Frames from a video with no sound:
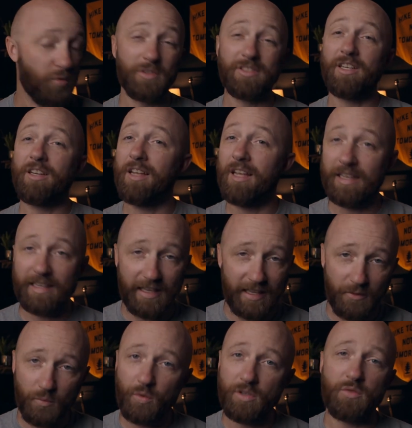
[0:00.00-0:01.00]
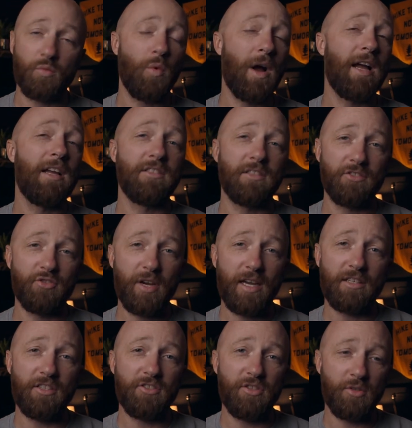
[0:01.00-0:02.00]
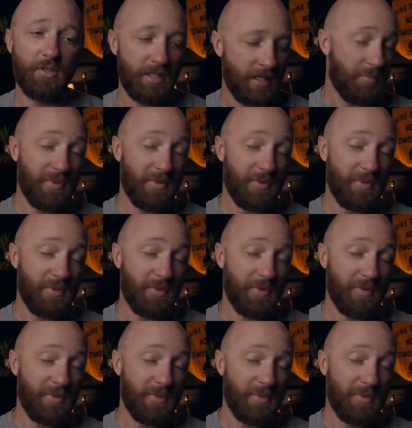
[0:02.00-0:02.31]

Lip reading: which again was why I was attracted to it.